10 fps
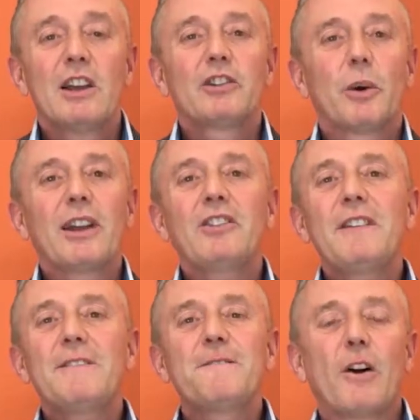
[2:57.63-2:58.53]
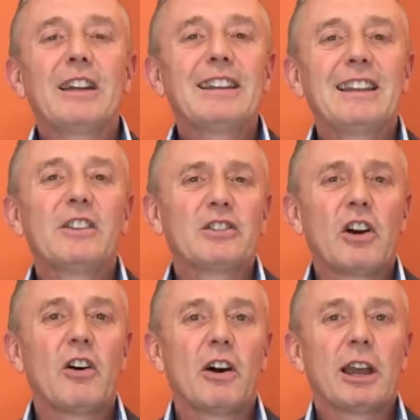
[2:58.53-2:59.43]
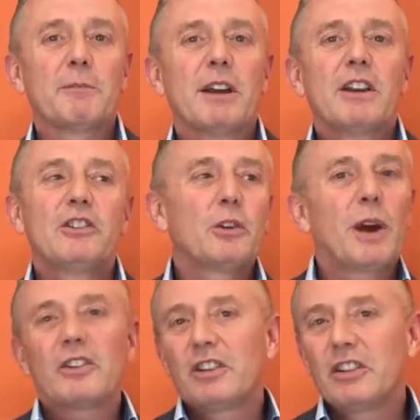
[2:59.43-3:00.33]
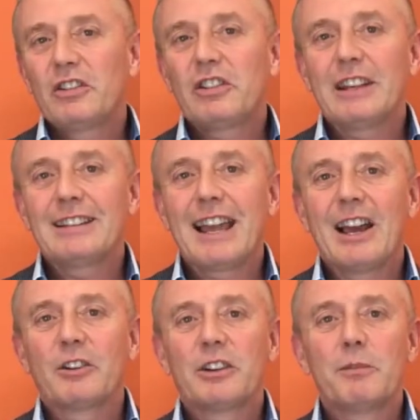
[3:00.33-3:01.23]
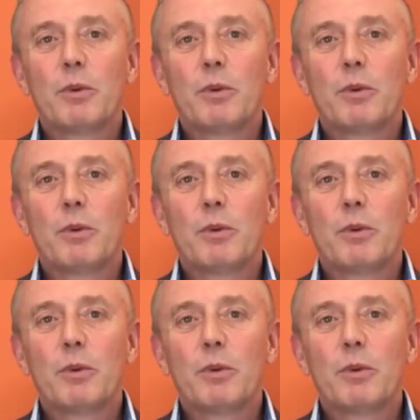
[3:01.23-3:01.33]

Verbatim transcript: So actually finding the time to actually sit down in